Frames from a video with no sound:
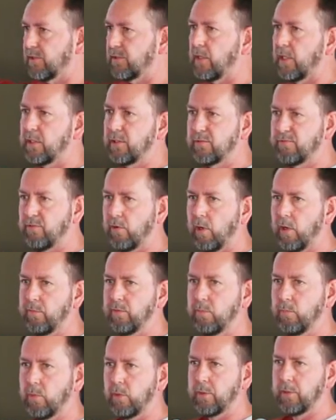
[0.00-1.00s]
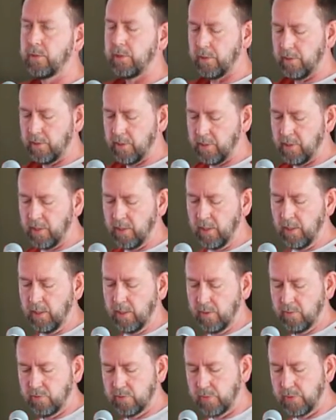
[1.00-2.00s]
in stage 5, the modern era,
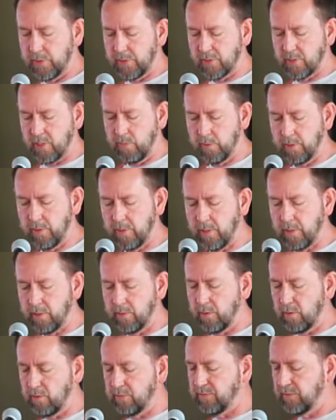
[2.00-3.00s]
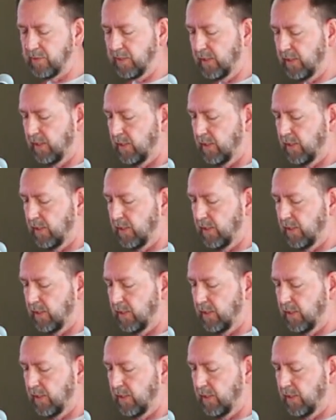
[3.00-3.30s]
which we're just coming to the end of.